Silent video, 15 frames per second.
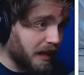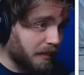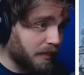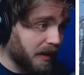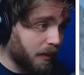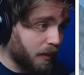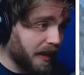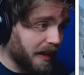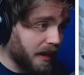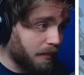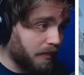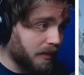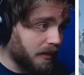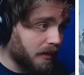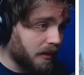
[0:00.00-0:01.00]
make my way
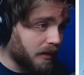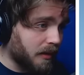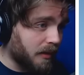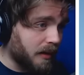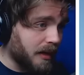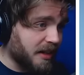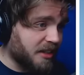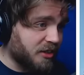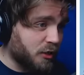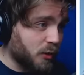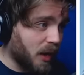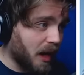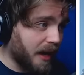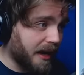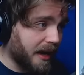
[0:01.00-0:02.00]
up
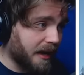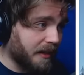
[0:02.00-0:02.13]
into high